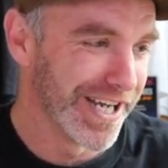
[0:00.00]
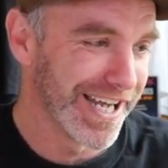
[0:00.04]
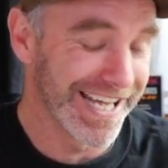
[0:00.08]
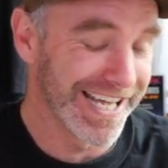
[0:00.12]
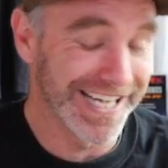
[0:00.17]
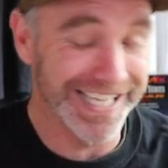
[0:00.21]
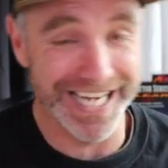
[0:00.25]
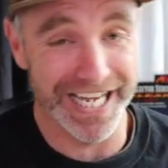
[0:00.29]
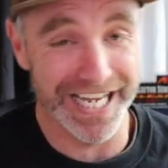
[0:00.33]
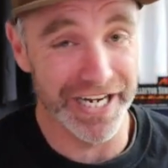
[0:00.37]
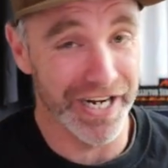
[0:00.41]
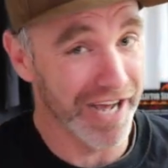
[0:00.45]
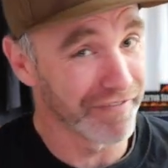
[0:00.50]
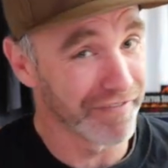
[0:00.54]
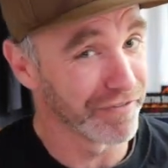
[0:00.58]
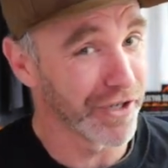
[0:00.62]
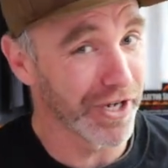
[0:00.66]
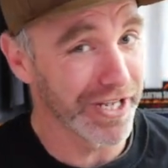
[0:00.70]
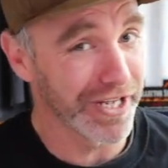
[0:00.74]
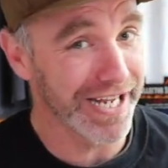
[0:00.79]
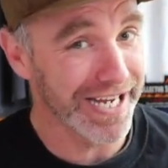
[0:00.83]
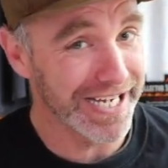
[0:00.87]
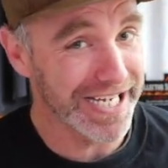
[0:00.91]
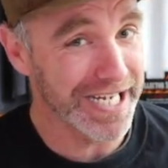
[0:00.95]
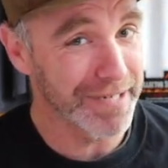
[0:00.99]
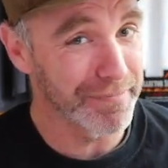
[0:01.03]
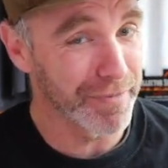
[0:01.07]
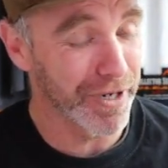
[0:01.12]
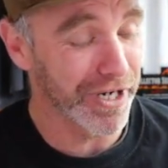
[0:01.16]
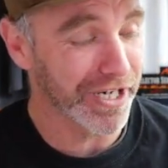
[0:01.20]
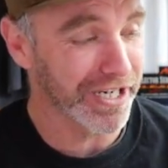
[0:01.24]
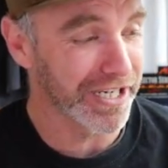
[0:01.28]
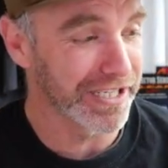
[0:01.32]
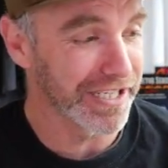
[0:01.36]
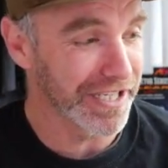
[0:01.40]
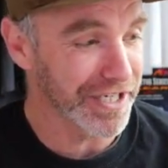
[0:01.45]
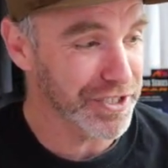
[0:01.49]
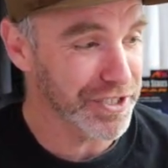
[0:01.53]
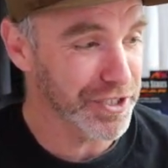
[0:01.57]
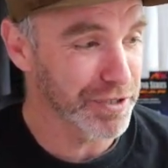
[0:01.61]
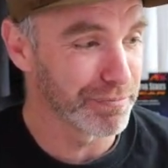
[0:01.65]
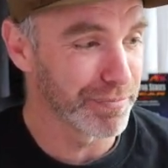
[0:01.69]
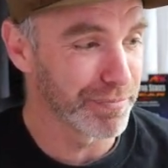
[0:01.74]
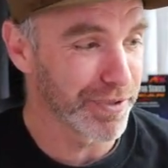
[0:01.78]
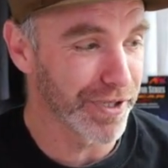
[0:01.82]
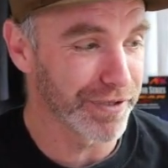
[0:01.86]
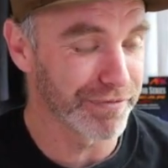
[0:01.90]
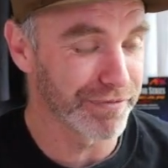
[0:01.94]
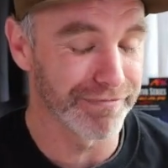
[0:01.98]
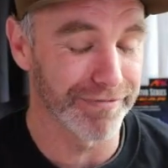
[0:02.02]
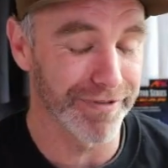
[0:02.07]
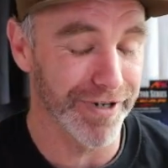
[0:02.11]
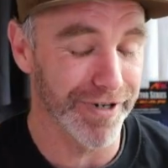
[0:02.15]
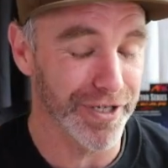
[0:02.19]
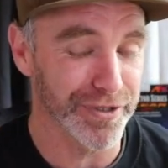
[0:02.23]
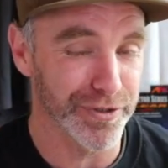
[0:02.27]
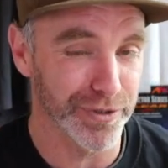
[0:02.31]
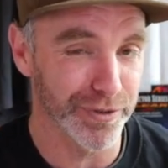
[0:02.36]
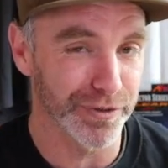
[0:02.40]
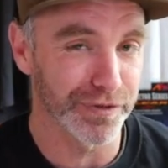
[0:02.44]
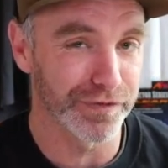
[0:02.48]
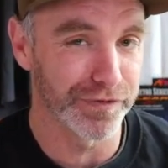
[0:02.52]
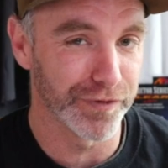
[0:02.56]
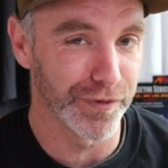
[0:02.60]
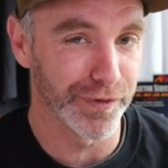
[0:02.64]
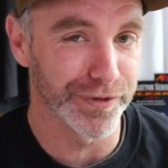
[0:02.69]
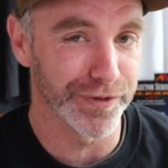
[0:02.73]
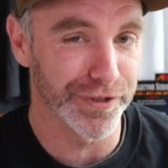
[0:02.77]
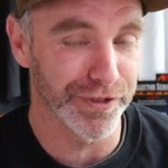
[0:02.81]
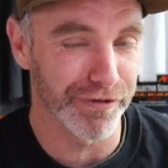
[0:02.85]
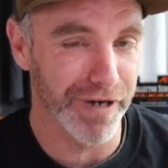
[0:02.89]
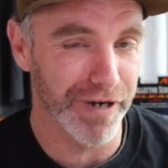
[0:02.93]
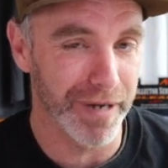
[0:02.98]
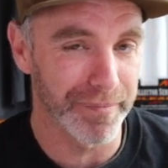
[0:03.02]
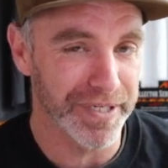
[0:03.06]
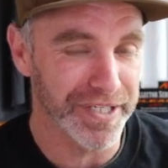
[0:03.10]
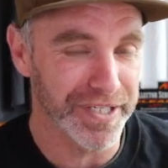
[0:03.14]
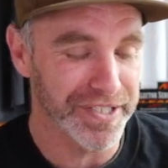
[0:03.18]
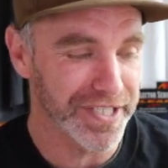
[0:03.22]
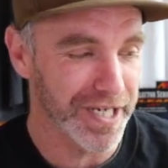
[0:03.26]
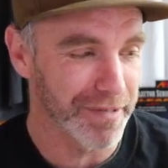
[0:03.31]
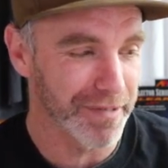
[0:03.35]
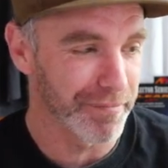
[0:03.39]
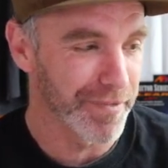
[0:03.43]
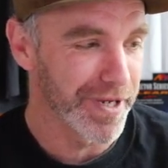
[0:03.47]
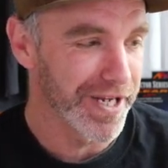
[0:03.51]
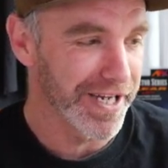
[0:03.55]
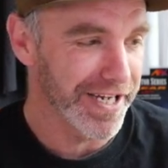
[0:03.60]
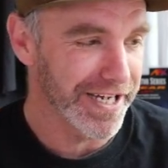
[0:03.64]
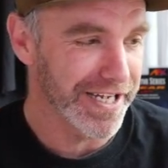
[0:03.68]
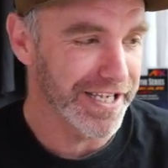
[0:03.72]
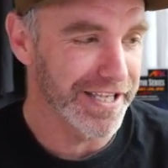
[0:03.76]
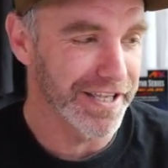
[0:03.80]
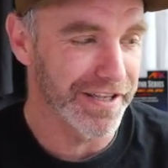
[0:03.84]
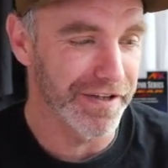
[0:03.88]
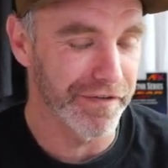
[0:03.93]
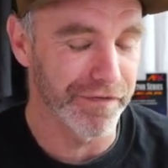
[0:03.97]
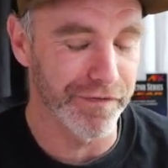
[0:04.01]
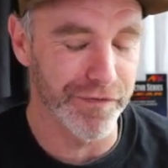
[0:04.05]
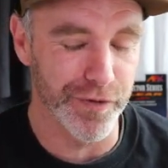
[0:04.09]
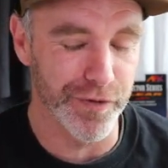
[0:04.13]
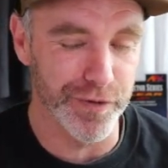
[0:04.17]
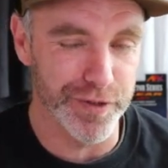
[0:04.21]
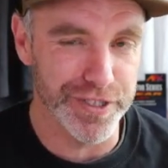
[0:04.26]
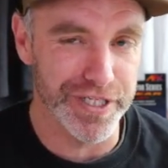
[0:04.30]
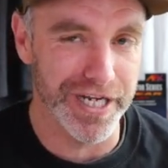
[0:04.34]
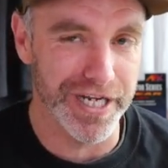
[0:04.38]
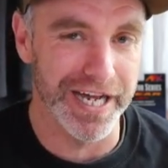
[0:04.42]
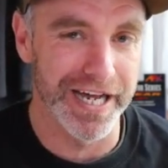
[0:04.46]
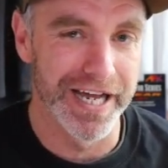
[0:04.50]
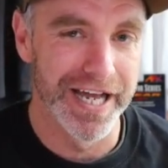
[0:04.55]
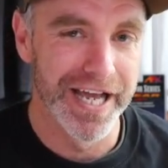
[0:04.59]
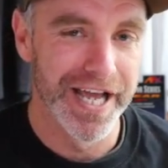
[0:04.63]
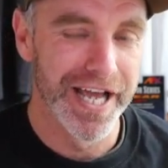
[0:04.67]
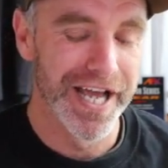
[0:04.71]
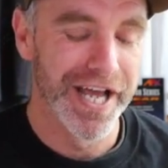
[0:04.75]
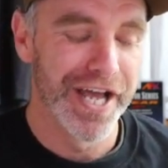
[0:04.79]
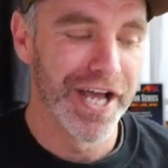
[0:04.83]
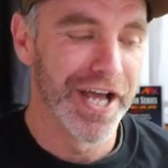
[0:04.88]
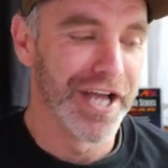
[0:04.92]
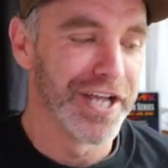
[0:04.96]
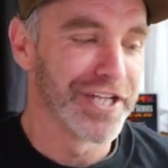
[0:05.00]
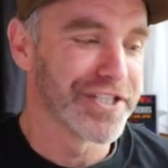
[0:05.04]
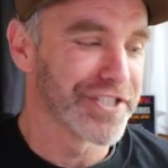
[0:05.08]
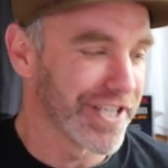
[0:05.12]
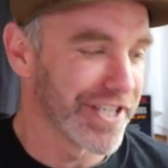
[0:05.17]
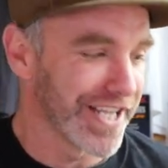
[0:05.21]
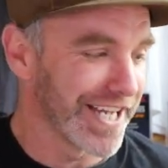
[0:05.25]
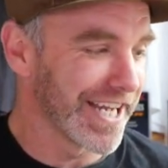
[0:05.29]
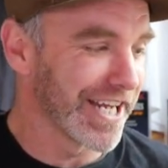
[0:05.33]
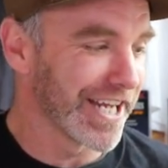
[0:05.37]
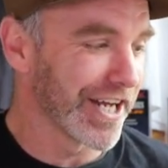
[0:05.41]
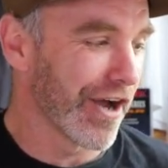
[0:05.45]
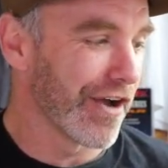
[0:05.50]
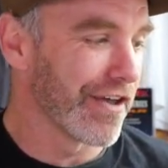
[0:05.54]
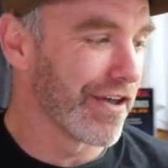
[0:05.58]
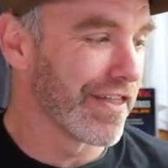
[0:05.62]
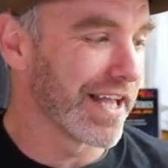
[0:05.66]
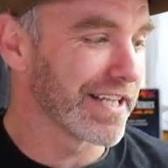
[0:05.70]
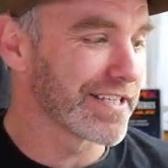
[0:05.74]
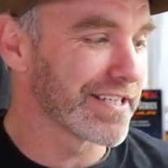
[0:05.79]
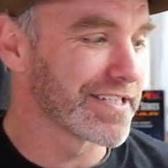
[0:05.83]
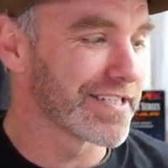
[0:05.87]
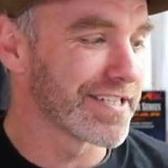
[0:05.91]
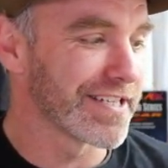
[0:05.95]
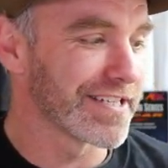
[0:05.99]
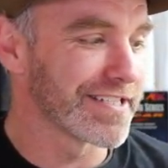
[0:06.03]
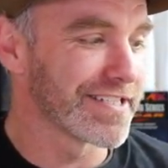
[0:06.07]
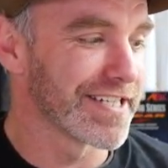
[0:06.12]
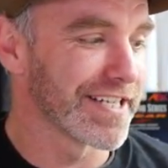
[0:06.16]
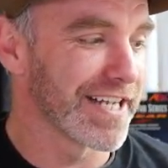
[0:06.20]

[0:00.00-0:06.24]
And again, I haven't got any in my collection, but I do look forward to grabbing some in the future. So there you go, that's